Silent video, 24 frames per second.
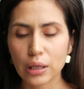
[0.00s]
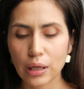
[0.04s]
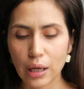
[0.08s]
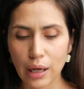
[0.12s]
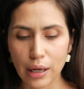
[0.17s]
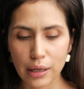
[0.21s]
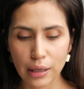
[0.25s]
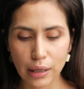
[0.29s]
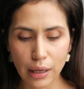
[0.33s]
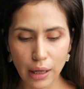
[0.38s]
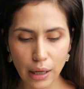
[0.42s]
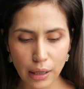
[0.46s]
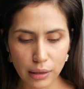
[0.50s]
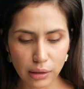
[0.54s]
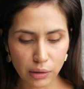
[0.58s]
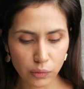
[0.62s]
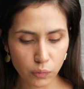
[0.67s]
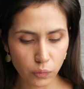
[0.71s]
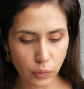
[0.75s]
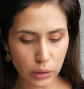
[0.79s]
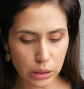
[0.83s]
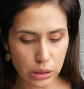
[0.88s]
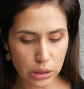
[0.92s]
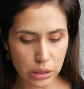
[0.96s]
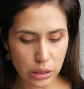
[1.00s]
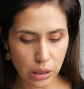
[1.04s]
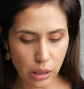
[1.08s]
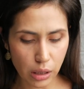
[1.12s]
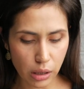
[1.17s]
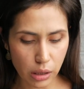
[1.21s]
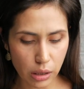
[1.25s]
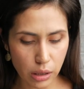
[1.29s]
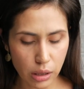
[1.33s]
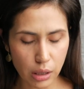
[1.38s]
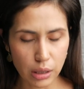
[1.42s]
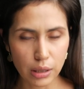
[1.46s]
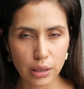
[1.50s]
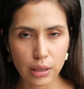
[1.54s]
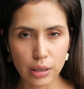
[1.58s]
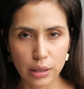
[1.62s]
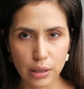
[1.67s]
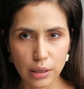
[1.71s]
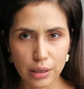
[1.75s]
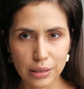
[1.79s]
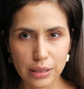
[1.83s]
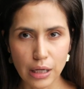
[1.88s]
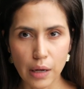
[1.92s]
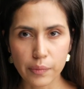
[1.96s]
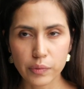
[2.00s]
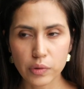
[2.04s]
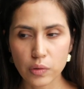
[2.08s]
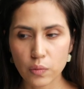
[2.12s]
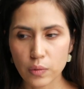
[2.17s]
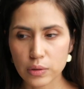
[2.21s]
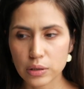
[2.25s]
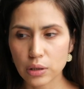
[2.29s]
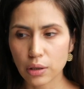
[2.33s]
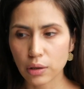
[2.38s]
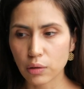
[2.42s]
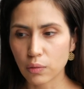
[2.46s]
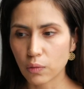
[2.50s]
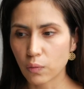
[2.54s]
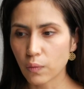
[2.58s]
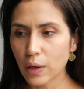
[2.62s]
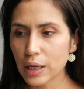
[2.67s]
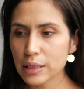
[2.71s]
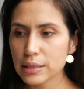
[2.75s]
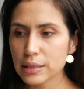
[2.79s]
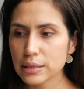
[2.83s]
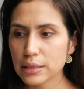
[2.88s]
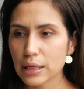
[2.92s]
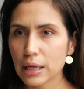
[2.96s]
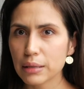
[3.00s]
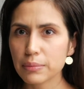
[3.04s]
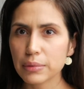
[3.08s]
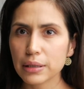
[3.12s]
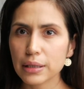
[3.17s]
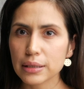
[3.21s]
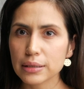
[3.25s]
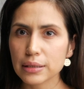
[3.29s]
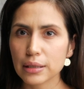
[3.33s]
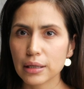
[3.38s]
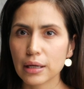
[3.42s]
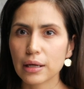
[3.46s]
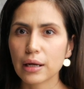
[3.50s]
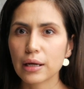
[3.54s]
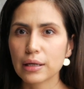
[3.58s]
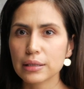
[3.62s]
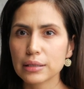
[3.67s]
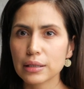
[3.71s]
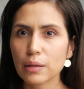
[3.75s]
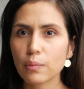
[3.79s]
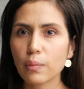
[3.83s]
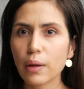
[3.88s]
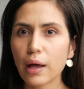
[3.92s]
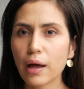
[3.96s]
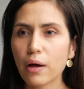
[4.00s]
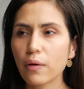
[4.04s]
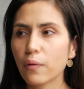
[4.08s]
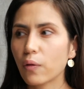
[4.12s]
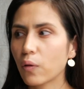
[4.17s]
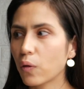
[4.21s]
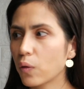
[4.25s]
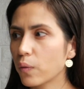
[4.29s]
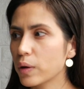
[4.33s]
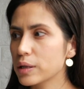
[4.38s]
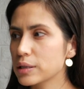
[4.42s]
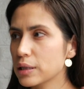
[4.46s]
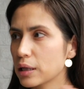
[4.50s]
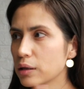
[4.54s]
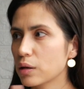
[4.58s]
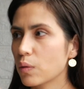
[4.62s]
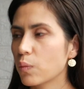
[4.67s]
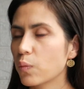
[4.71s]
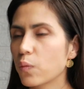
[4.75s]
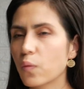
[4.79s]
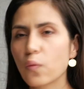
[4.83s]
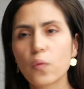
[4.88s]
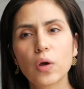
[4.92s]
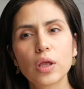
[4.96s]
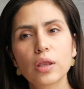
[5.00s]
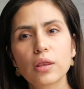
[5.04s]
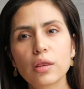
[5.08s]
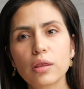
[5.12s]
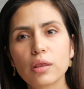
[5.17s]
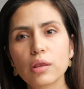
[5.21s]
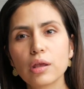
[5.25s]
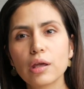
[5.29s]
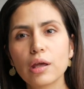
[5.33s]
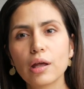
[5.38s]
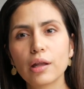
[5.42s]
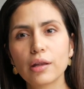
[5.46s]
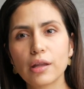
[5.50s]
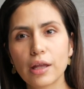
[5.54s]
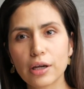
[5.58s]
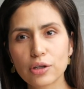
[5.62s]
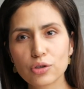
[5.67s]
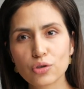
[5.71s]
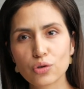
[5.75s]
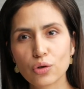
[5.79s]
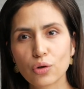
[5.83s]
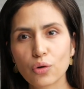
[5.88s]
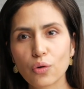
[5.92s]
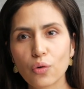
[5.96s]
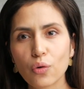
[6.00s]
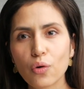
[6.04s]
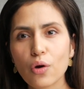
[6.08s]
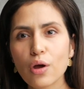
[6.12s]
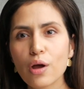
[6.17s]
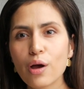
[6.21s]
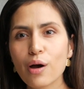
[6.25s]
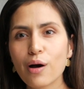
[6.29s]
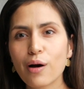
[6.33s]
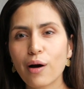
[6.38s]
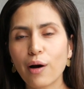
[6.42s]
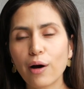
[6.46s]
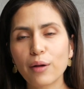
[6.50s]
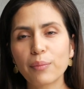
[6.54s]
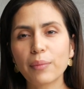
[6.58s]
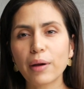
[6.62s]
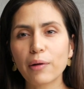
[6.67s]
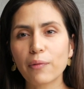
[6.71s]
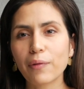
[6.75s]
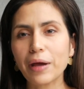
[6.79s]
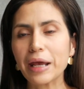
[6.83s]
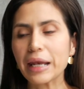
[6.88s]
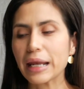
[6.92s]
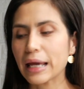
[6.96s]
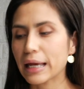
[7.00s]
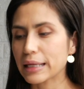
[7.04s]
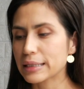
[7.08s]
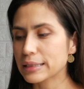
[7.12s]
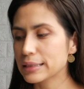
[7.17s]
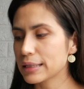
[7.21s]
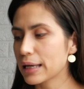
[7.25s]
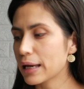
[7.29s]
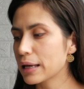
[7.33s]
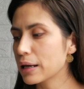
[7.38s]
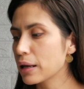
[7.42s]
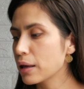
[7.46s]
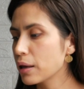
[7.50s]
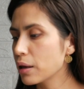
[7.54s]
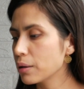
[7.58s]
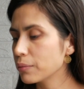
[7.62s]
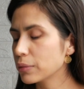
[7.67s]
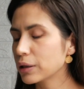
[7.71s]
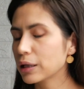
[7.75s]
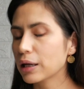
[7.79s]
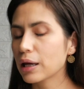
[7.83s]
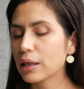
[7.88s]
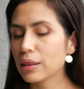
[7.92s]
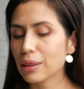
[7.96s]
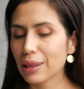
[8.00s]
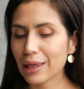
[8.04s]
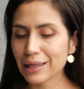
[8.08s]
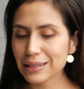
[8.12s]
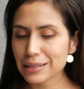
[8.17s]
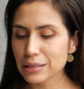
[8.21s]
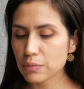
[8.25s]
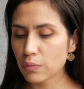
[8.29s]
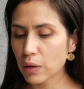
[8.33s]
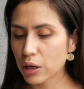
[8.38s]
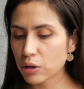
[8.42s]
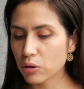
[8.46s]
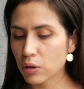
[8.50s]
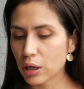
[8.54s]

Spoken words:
I kind of wish the adapter was on the right side, because again, I somehow always end up with the electrical on my right hand side. But again, that's minor.